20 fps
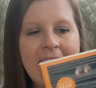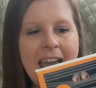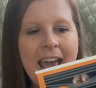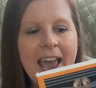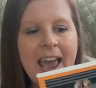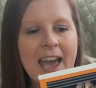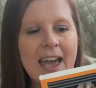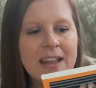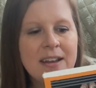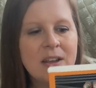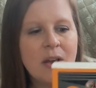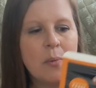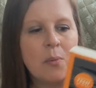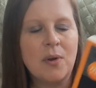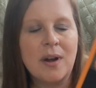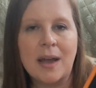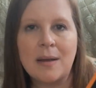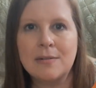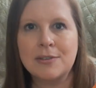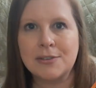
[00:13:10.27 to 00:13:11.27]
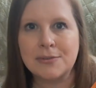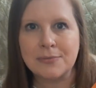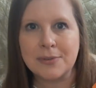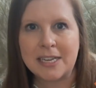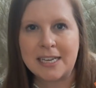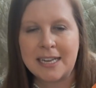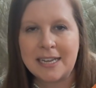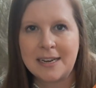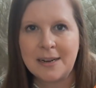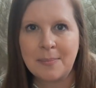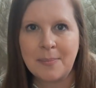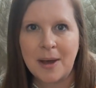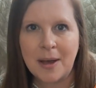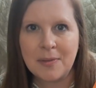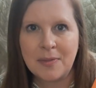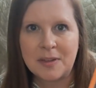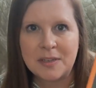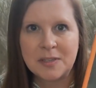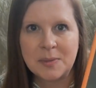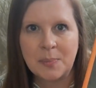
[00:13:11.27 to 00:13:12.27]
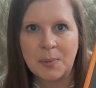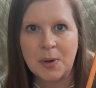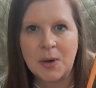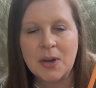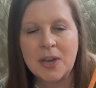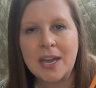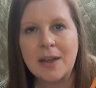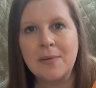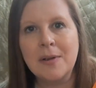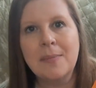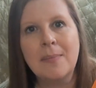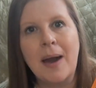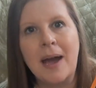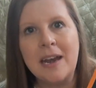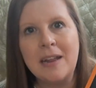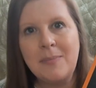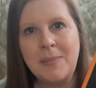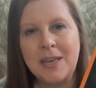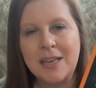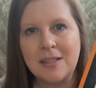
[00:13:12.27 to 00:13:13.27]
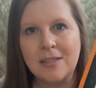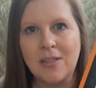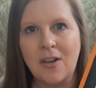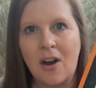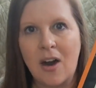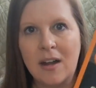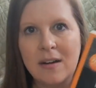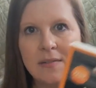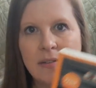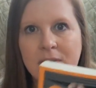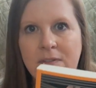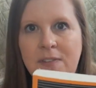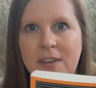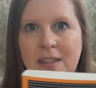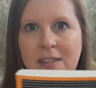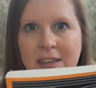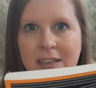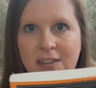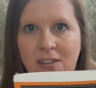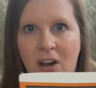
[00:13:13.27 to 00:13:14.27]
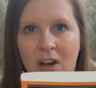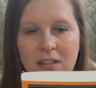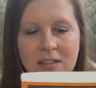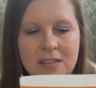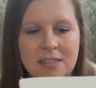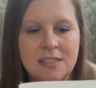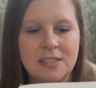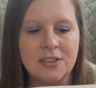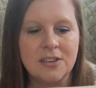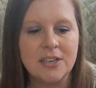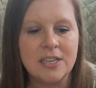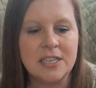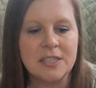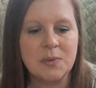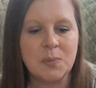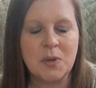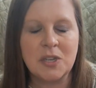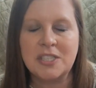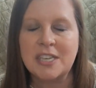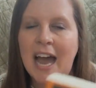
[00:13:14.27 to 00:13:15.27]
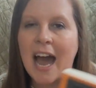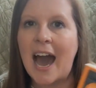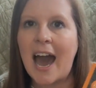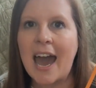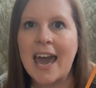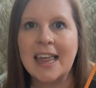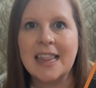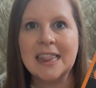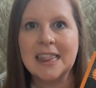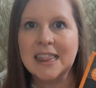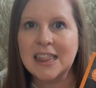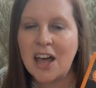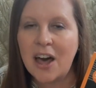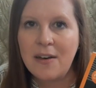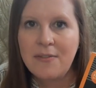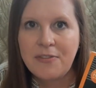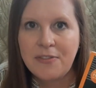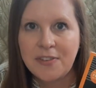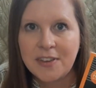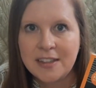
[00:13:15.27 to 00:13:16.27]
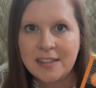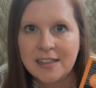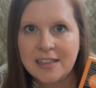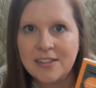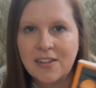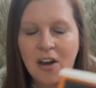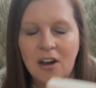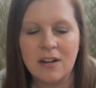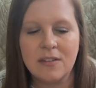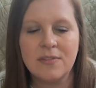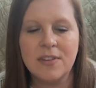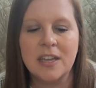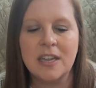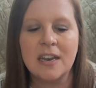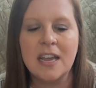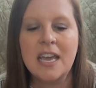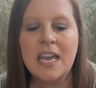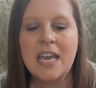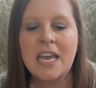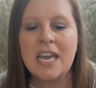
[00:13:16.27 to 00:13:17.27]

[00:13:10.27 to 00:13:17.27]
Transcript: and when I was reading about this book, it reminded me a lot of the Finley Donnelly series, which I love Finley Donovan.